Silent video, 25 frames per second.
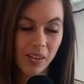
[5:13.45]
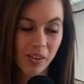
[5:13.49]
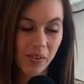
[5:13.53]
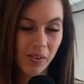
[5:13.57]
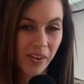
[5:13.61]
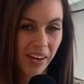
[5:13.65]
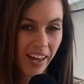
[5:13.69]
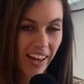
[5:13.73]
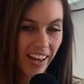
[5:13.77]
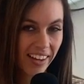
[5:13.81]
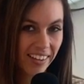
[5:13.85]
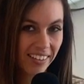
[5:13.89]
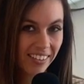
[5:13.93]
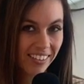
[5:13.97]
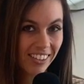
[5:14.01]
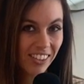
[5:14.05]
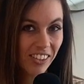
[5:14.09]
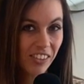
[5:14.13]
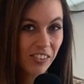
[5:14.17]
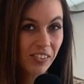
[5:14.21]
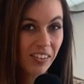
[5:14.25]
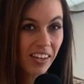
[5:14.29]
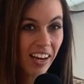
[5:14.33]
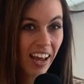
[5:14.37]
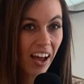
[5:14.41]
Okay,
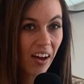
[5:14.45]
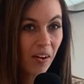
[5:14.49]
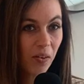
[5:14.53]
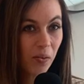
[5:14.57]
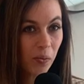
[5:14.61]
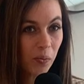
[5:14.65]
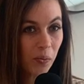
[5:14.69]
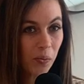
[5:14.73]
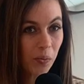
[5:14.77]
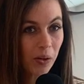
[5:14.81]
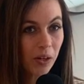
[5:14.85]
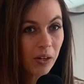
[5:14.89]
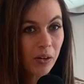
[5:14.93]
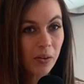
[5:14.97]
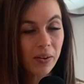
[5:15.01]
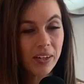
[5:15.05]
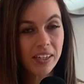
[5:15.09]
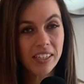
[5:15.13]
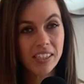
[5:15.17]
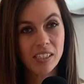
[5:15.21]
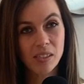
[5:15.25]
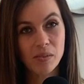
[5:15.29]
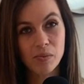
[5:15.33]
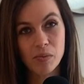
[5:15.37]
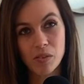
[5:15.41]
so now we're
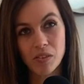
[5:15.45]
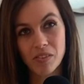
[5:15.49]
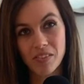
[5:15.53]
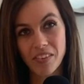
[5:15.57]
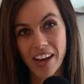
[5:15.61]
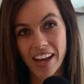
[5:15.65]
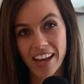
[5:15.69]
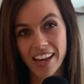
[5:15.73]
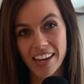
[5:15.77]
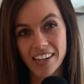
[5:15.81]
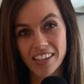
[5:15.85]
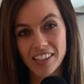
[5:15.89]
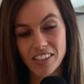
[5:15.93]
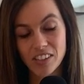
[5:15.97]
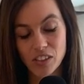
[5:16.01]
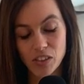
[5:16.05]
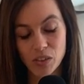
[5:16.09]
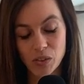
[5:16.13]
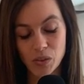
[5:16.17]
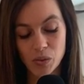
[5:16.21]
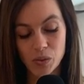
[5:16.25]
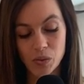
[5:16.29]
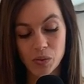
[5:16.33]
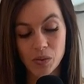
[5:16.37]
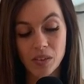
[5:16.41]
going to move on
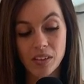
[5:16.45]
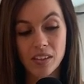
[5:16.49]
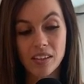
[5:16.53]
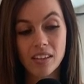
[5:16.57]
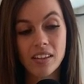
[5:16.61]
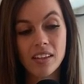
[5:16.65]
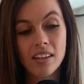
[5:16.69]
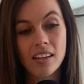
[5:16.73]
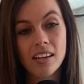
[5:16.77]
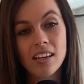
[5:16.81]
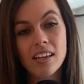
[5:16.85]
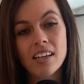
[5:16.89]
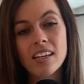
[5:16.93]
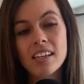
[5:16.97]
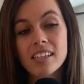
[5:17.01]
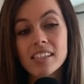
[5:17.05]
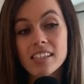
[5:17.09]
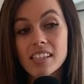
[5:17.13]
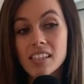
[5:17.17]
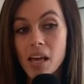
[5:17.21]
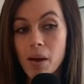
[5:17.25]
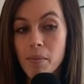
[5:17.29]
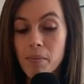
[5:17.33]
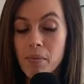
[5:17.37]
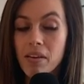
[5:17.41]
to
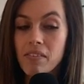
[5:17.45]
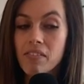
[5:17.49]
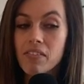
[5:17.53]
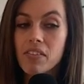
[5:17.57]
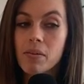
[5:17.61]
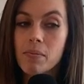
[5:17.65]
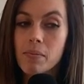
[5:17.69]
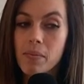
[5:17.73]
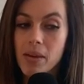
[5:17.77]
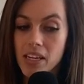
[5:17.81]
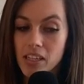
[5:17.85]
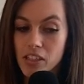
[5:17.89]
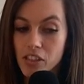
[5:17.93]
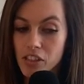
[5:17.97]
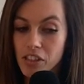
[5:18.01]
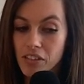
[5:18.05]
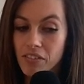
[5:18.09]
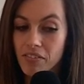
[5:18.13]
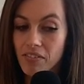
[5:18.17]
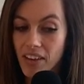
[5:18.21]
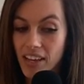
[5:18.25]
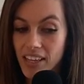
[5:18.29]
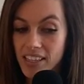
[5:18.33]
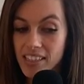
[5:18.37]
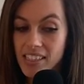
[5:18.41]
some of the major
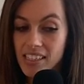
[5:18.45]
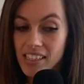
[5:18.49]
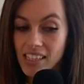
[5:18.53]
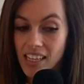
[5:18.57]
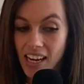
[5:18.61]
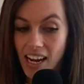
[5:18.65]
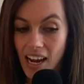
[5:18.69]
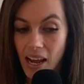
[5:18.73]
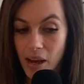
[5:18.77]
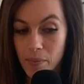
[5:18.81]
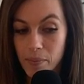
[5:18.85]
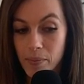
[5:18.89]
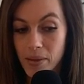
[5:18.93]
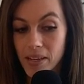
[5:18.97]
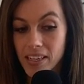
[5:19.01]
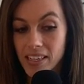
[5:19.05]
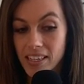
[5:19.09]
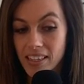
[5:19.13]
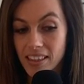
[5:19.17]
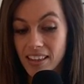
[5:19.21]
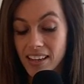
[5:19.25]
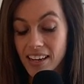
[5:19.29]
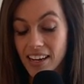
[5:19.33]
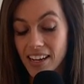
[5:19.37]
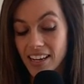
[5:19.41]
events that happened
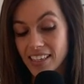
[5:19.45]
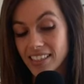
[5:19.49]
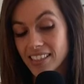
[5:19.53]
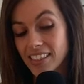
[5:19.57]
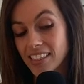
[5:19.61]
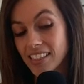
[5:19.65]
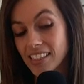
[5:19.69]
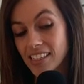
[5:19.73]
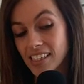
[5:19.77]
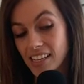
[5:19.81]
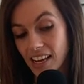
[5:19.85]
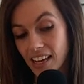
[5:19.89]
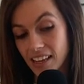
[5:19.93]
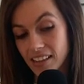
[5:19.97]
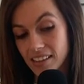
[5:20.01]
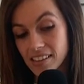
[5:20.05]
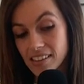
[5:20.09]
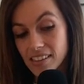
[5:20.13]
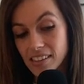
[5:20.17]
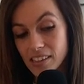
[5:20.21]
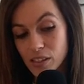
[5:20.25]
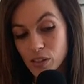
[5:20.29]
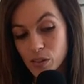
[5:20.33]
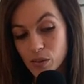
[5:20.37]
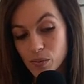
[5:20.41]
in the
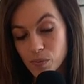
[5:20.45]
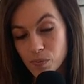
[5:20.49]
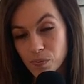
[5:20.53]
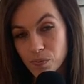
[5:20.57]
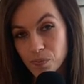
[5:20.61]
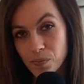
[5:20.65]
1910s.